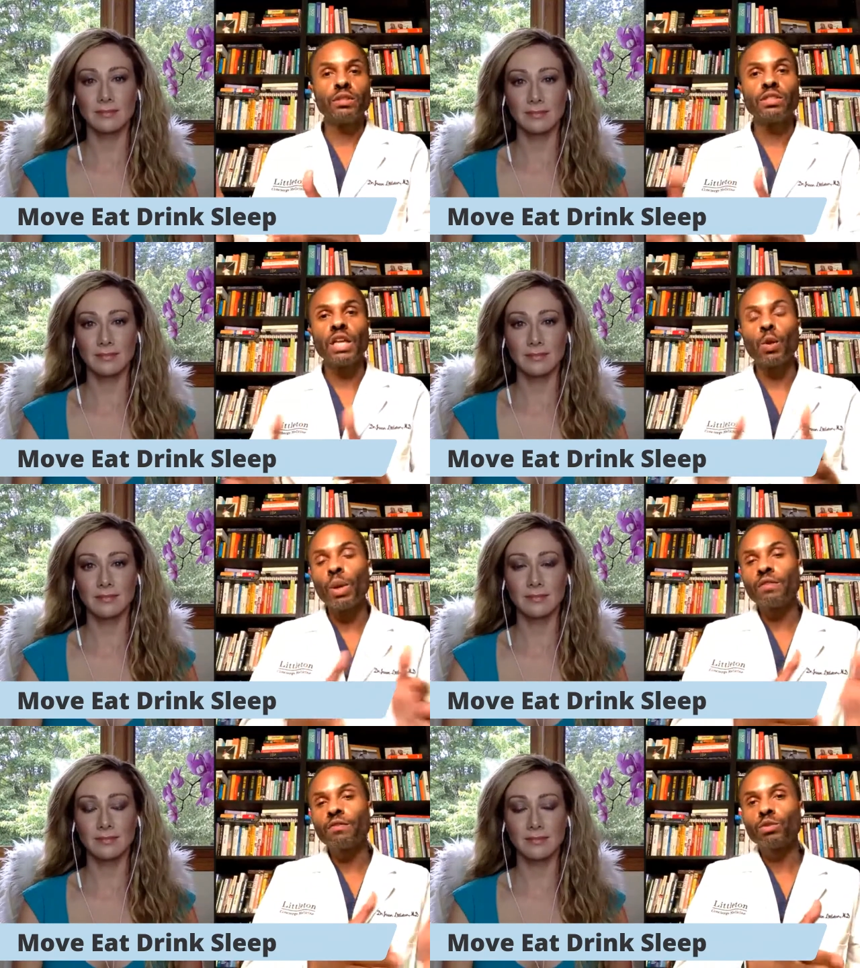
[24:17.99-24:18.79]
Speaker 1: Stay
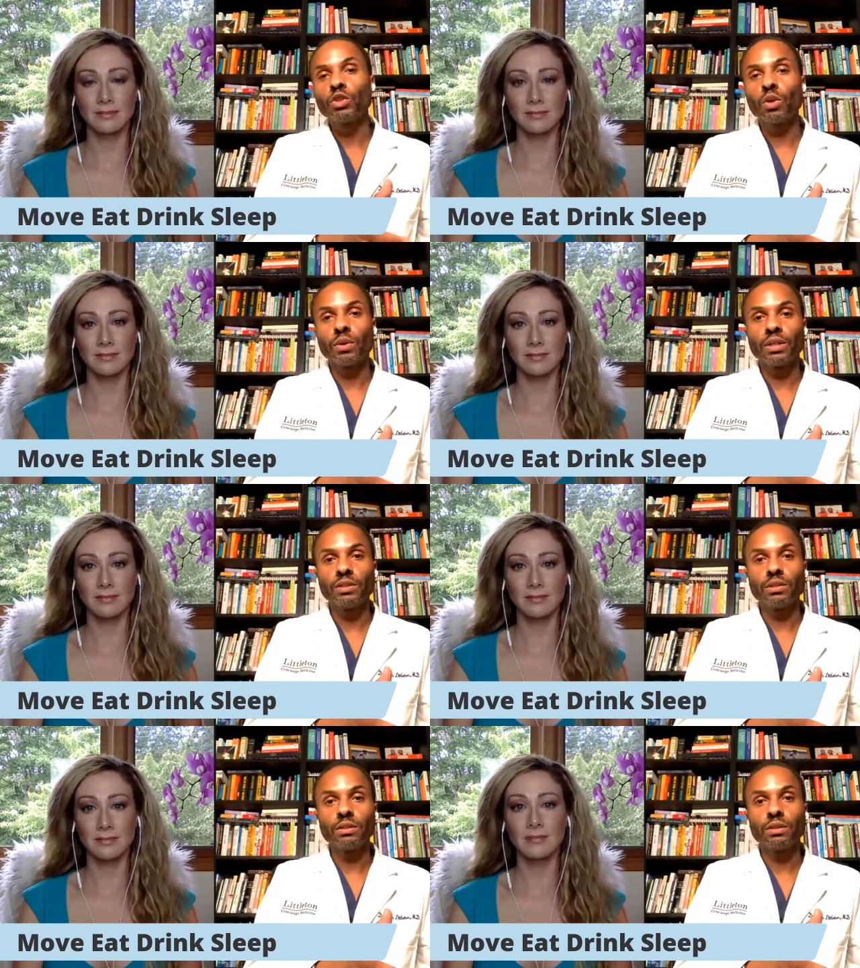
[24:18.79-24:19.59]
away from
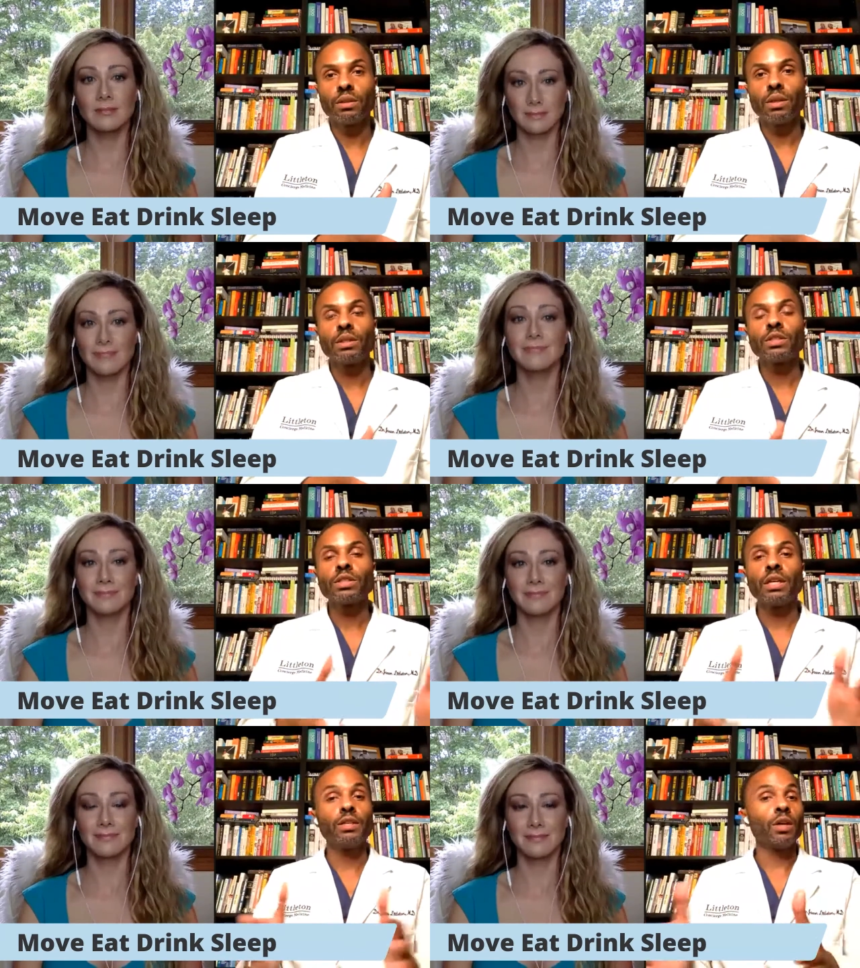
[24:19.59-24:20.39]
sodas,
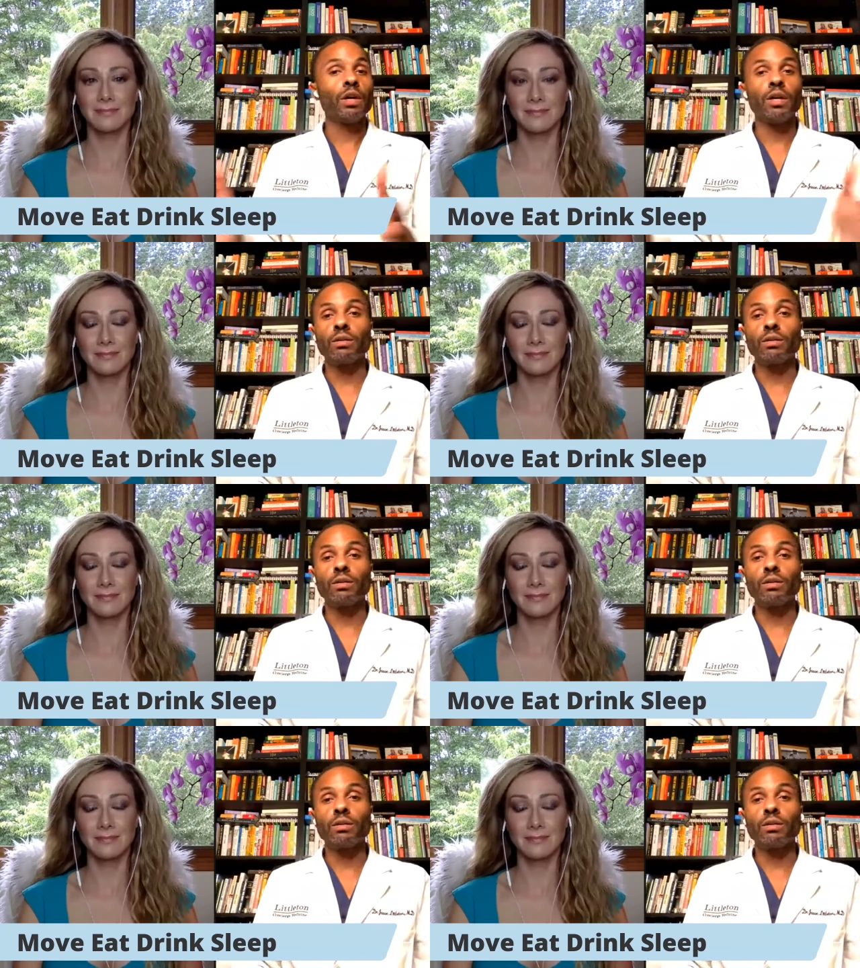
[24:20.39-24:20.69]
you know,